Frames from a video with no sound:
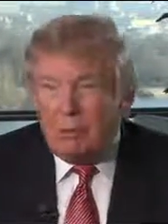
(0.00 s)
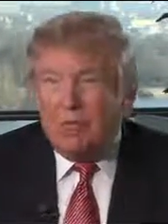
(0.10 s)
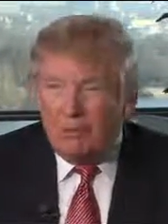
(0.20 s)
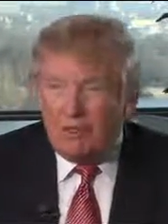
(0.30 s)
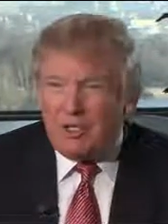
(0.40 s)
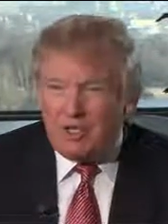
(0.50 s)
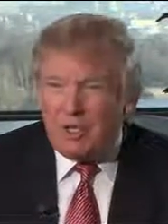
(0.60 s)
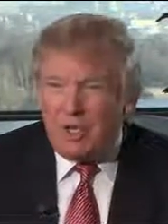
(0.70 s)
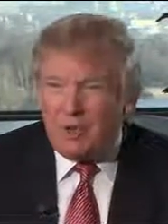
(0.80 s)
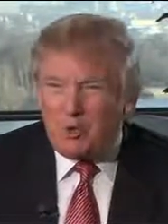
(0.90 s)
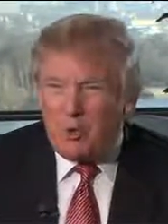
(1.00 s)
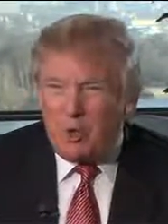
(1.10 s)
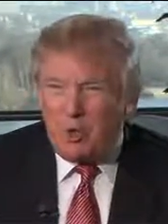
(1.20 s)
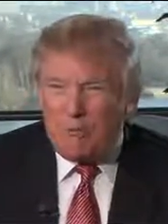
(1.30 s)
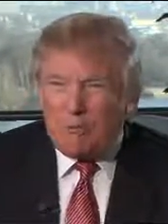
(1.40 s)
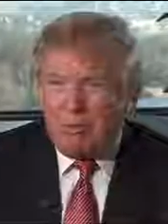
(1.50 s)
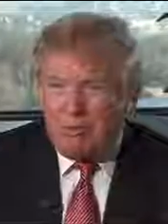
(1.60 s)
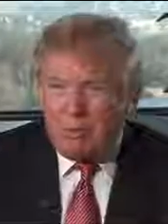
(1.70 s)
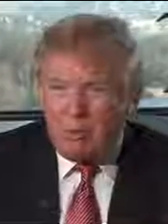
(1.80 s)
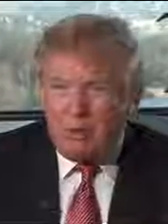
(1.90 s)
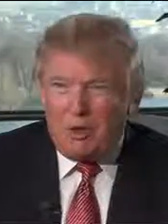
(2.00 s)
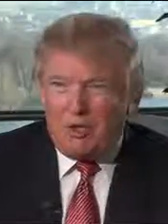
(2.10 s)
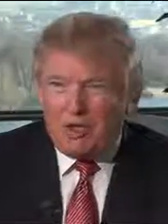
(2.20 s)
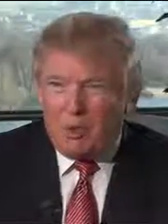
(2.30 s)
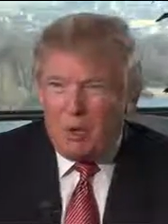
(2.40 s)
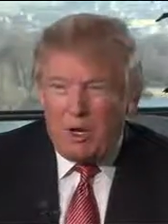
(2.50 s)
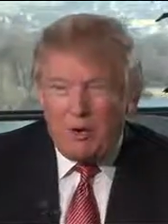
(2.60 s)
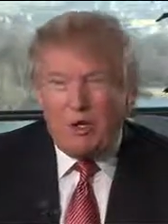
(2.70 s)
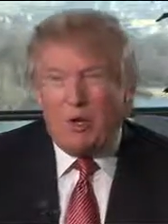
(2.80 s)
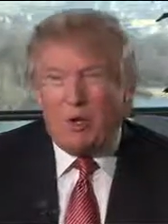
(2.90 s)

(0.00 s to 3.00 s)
you know, that's, that's where, that, that's the way.